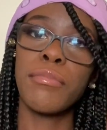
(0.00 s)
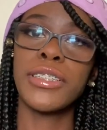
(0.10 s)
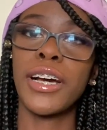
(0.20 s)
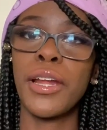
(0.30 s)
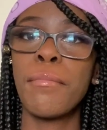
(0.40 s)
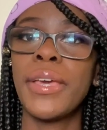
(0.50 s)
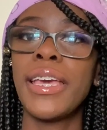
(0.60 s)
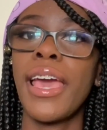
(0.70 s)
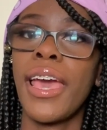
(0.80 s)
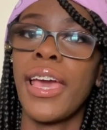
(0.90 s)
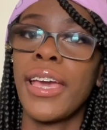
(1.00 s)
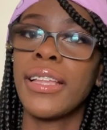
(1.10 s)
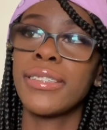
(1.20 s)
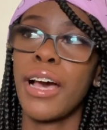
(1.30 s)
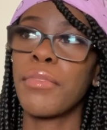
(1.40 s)
is gonna be
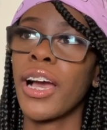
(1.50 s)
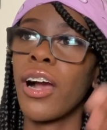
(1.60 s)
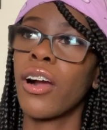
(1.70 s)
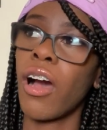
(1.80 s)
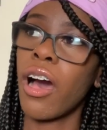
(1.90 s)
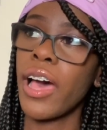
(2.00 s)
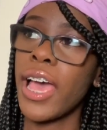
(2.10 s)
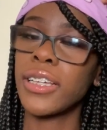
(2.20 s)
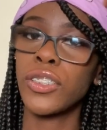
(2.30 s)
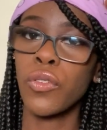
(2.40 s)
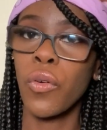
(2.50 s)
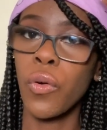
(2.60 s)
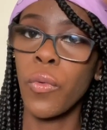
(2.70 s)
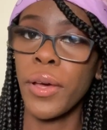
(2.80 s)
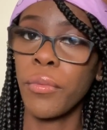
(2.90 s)
the time I got caught at
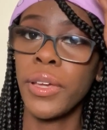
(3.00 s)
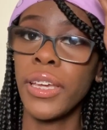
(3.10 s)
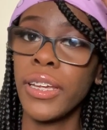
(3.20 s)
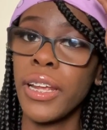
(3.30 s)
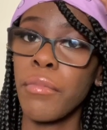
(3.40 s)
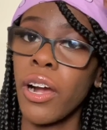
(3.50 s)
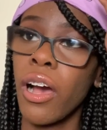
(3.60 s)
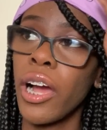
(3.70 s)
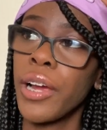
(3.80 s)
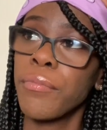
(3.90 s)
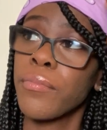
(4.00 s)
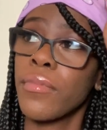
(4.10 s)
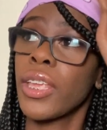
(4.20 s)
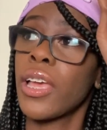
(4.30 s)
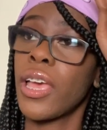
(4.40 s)
school with weed in my car.
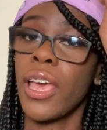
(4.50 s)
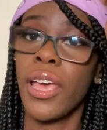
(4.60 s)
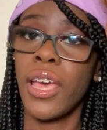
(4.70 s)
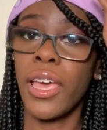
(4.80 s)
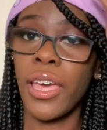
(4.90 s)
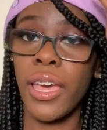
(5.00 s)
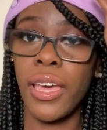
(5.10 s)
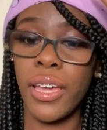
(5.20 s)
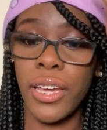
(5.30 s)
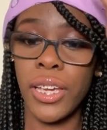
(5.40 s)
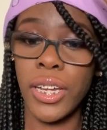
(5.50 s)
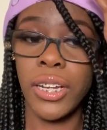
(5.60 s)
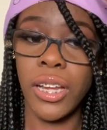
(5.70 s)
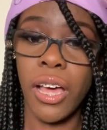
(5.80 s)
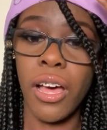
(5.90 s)

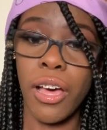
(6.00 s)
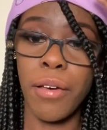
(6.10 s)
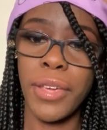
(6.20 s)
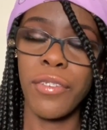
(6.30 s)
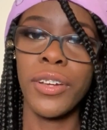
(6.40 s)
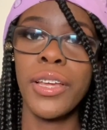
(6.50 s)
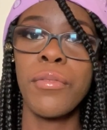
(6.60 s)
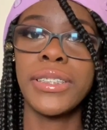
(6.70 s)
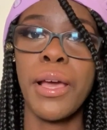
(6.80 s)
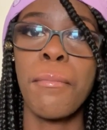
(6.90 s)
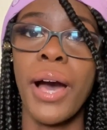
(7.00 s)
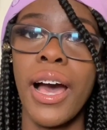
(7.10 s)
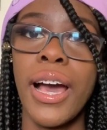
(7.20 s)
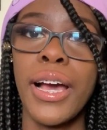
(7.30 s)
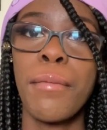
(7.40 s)
And it really wasn't
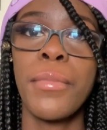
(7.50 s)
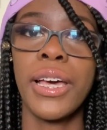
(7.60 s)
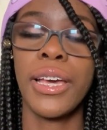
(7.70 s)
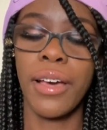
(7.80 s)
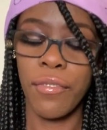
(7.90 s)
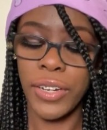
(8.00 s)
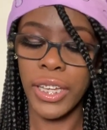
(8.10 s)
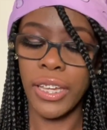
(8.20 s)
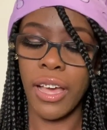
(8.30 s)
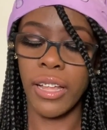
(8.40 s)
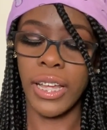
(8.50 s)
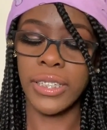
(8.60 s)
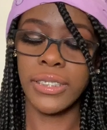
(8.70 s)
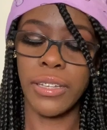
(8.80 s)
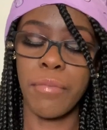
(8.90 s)
mine, but I'm finna give y'all like
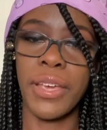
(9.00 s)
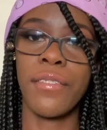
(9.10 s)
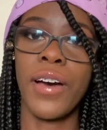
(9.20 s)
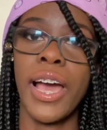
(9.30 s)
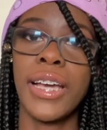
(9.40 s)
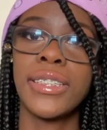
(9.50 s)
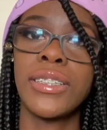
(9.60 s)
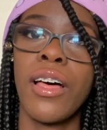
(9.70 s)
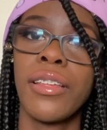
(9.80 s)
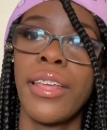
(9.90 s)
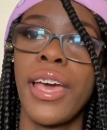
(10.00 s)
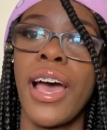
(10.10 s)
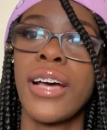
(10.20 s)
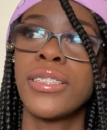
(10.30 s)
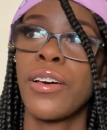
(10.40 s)
some advice and all that,
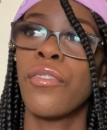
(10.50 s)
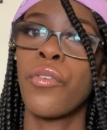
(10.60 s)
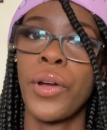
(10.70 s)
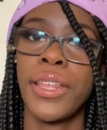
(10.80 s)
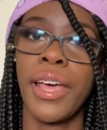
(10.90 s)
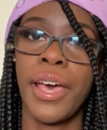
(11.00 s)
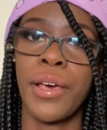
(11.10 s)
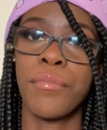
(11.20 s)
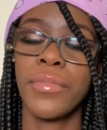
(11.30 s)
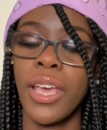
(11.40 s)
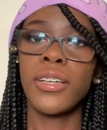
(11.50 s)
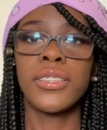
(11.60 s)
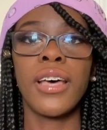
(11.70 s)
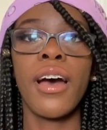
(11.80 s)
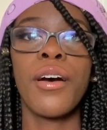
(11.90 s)
how to avoid that.
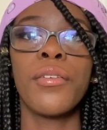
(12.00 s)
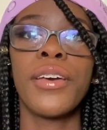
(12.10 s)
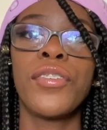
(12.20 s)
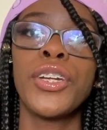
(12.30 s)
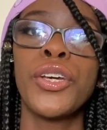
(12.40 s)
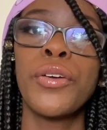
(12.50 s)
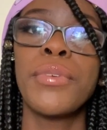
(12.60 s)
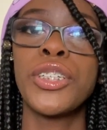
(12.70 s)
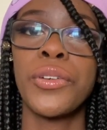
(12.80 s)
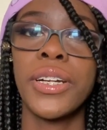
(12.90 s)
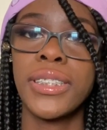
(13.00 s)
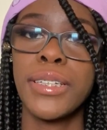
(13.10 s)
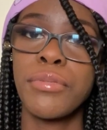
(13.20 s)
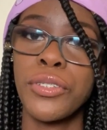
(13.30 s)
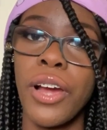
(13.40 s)
So if you're new, be sure to
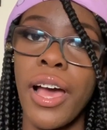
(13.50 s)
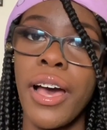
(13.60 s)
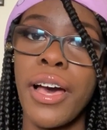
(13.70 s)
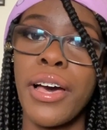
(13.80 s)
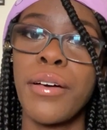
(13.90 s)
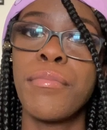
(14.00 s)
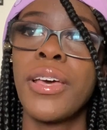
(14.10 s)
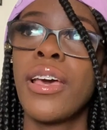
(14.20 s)
subscribe.